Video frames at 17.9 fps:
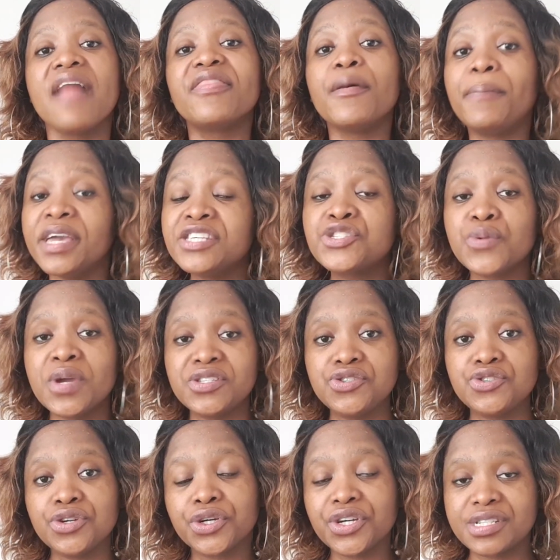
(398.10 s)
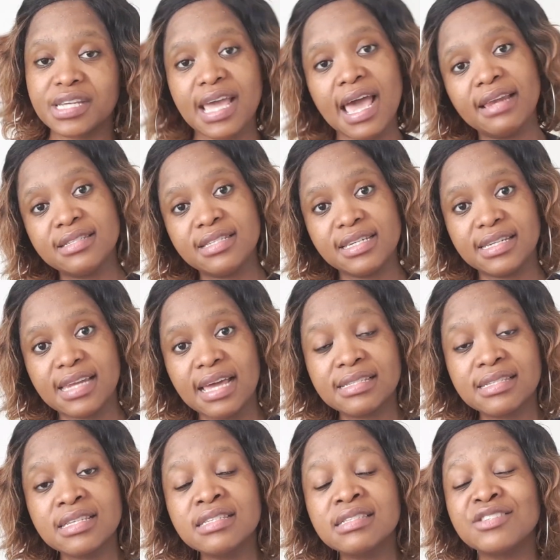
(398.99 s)
The best way to do a criticality
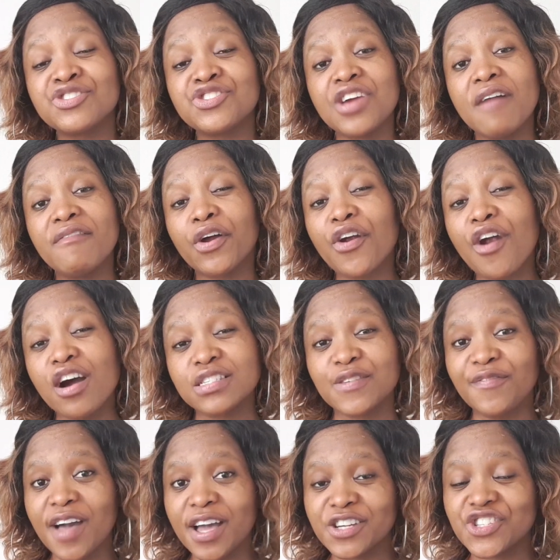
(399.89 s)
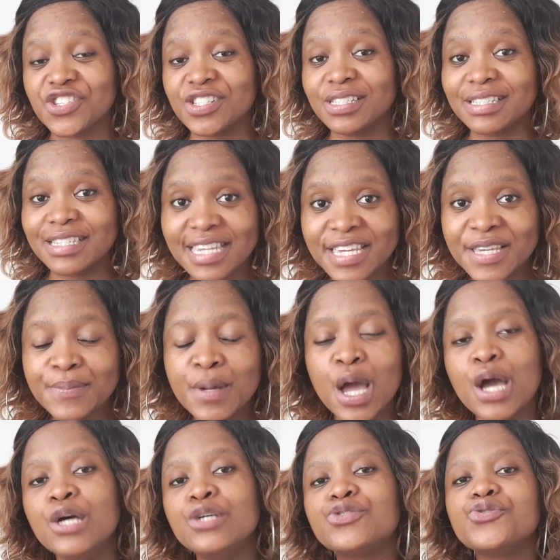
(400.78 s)
analysis is to have a cross-functional team,
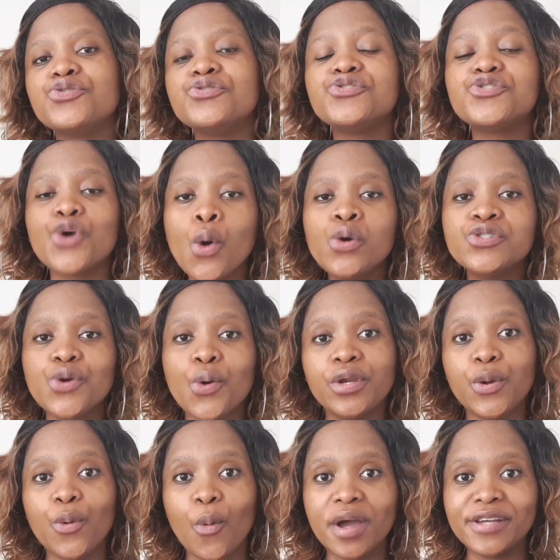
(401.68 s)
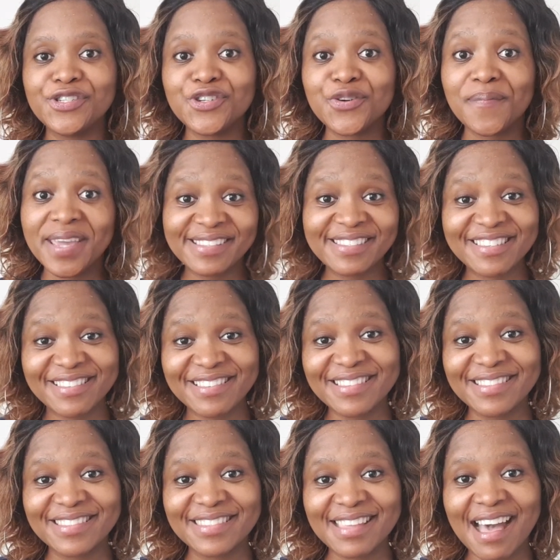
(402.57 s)
so you don't only want your
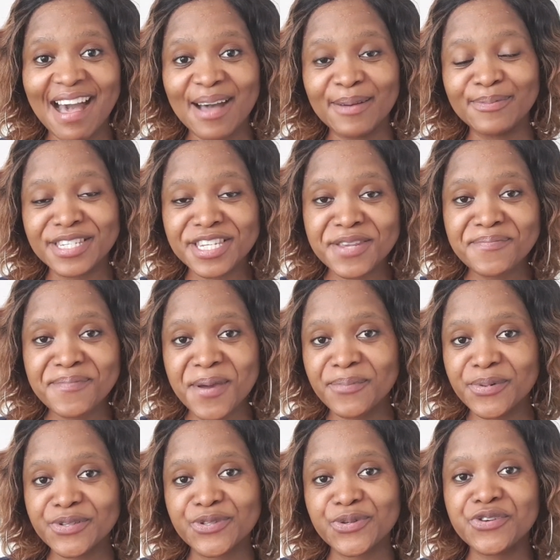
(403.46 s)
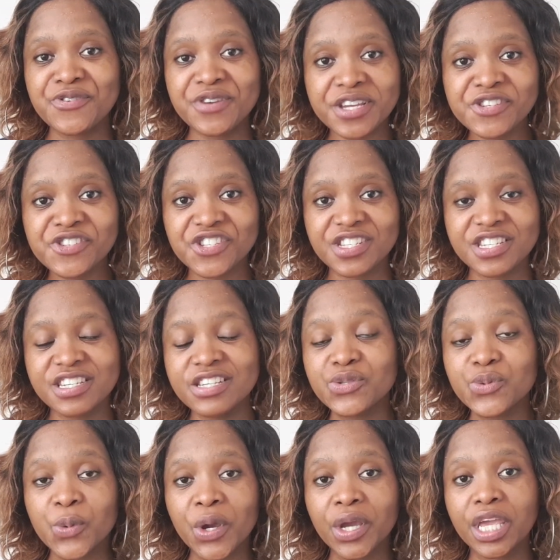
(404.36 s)
maintenance um, team members or your
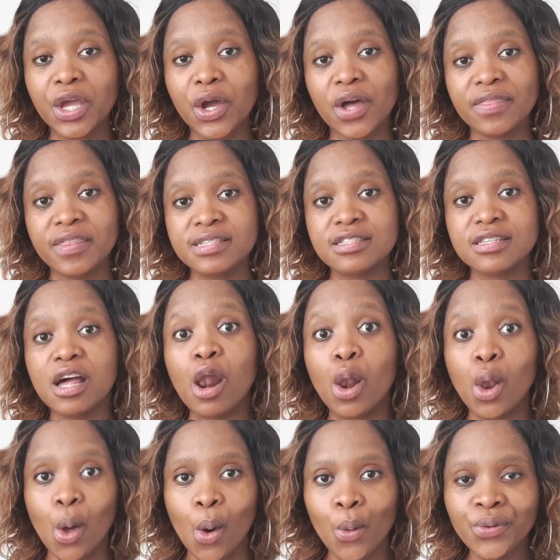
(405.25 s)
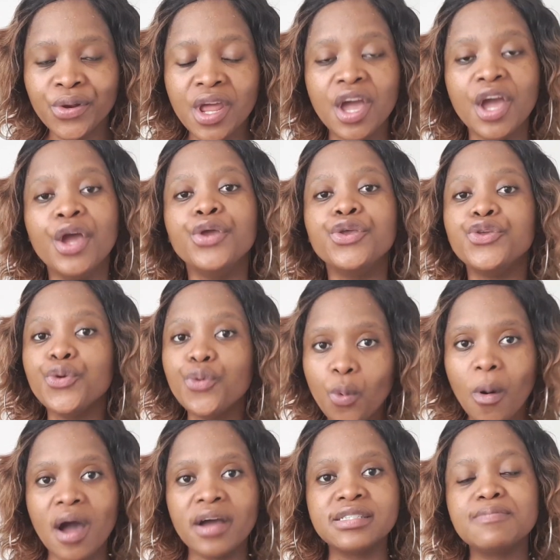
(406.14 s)
engineers working on this alone. You
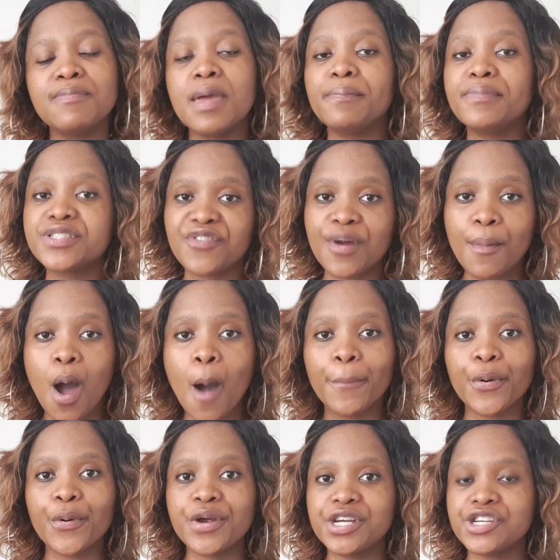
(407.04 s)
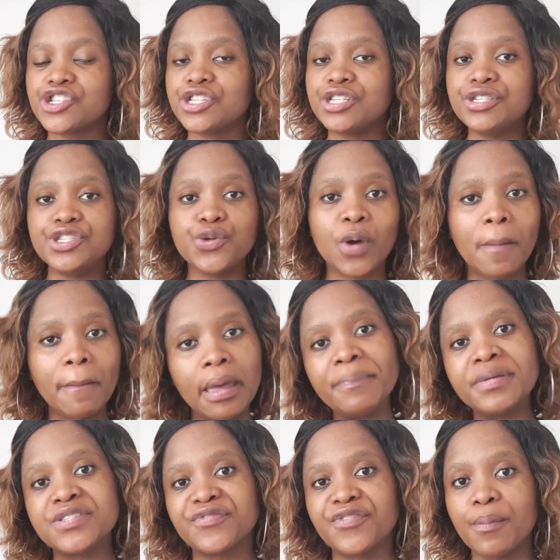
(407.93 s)
want members from operations, you want
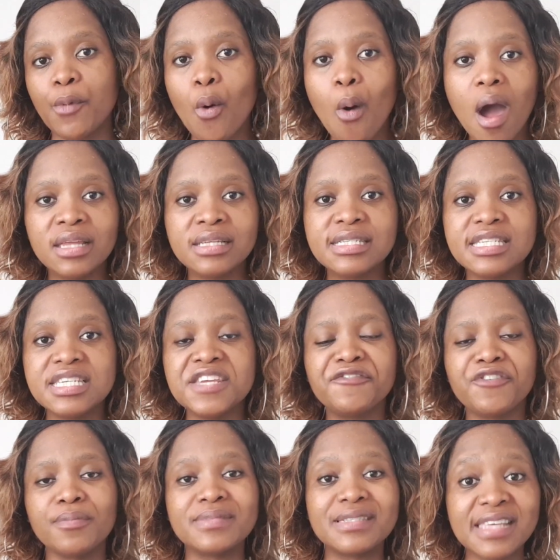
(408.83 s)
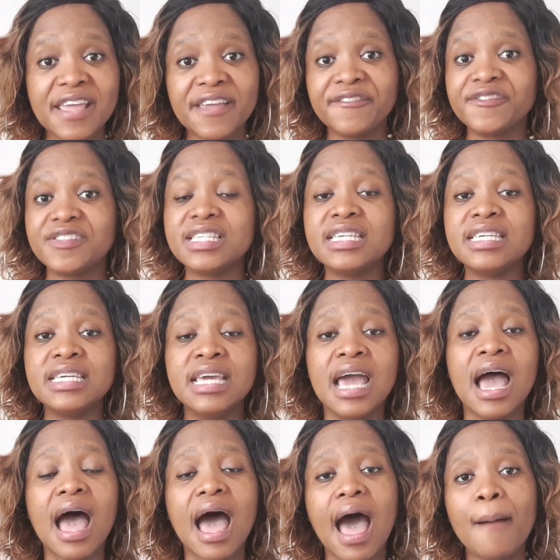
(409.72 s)
members from quality, from safety,
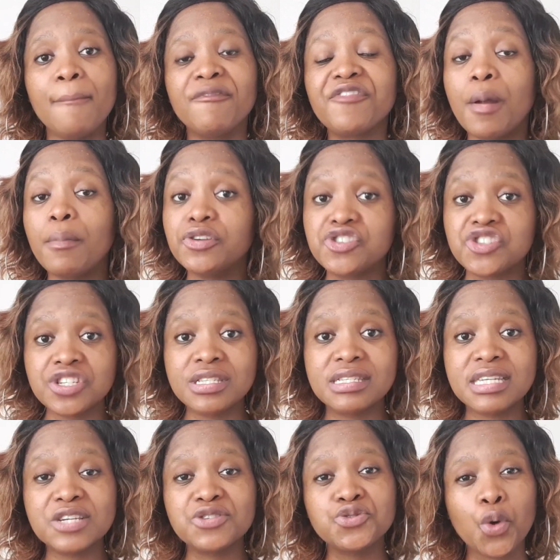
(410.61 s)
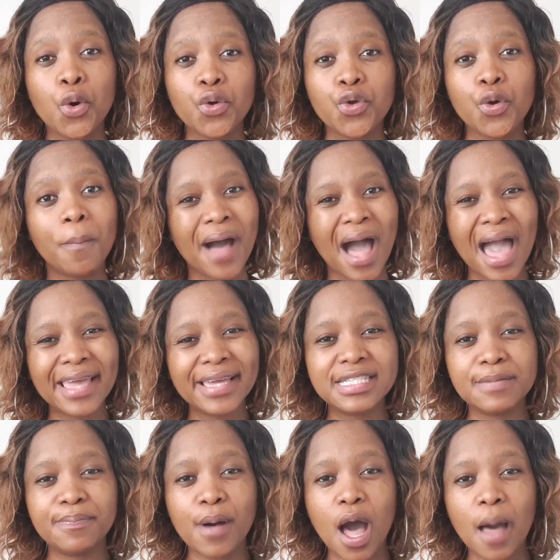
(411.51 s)
um, from logistics, or your
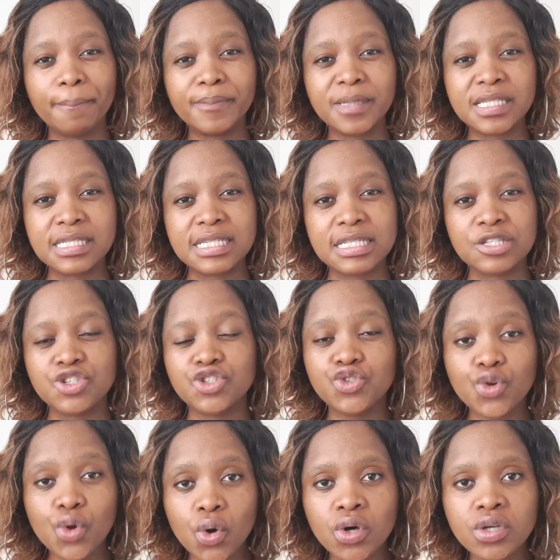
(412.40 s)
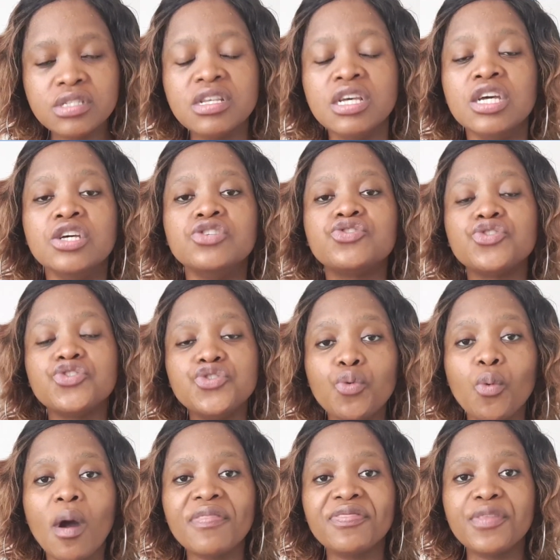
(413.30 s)
buying department and stores. So
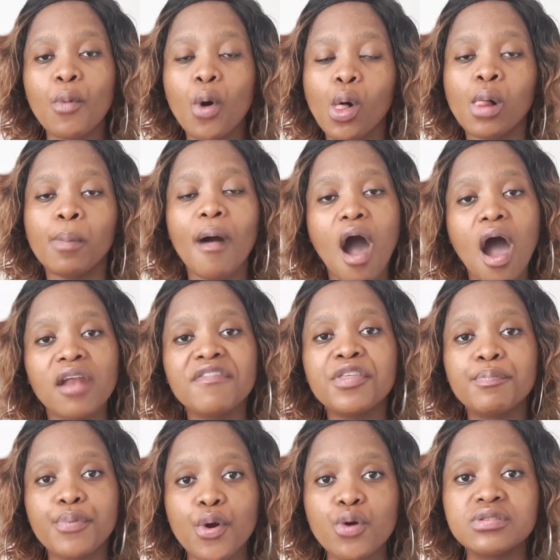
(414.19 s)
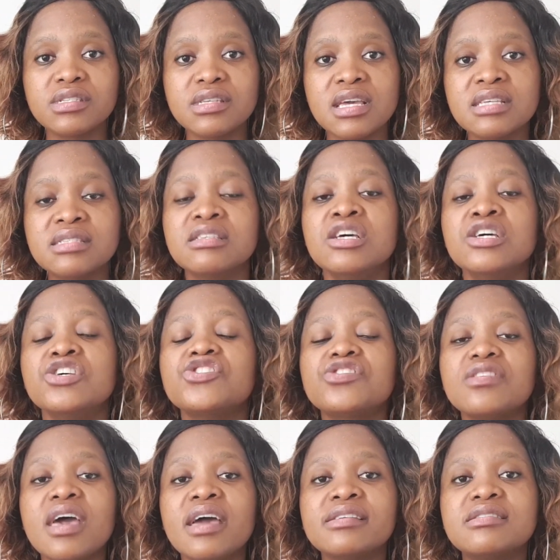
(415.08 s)
you want them all part of the process
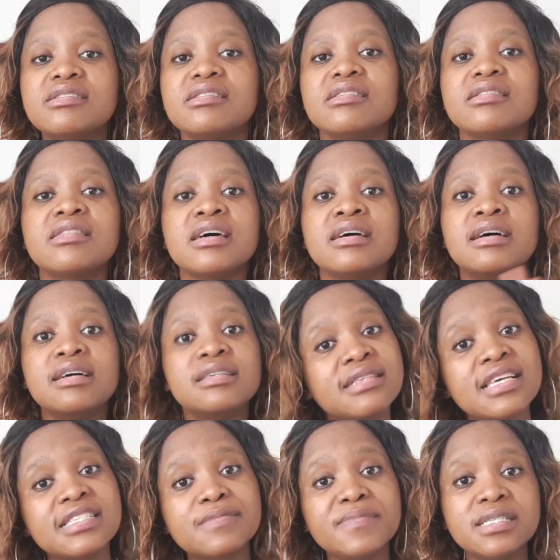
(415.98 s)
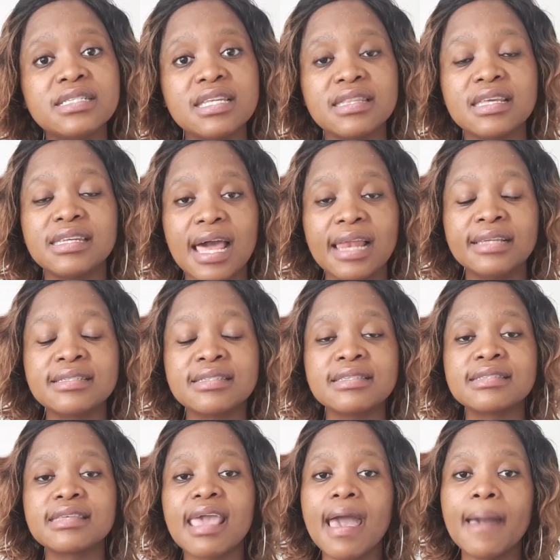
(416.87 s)
so that the assessment and
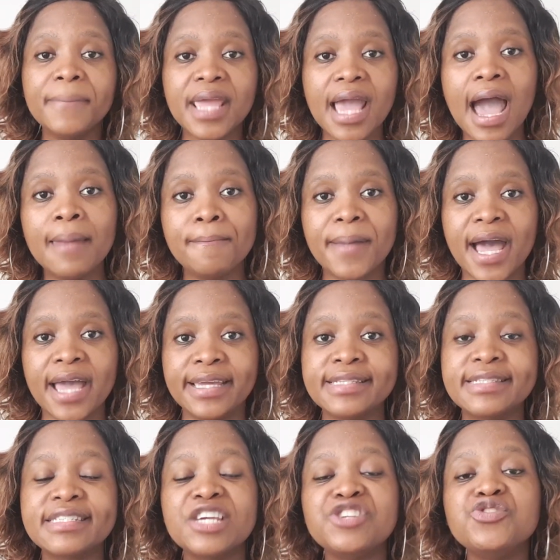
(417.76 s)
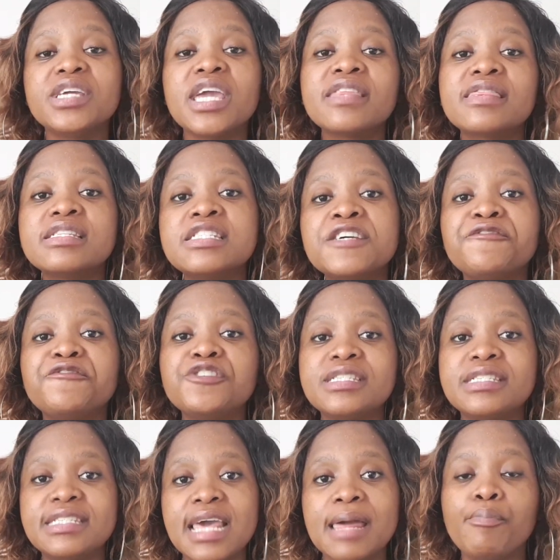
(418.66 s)
analysis can be unbiased and you get the
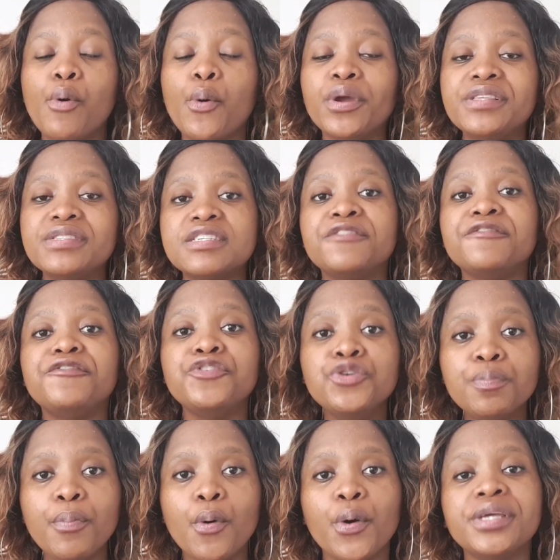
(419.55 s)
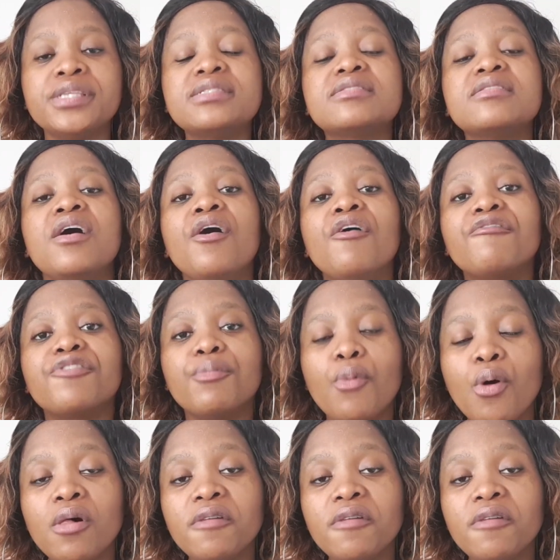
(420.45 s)
different standpoints and viewpoints from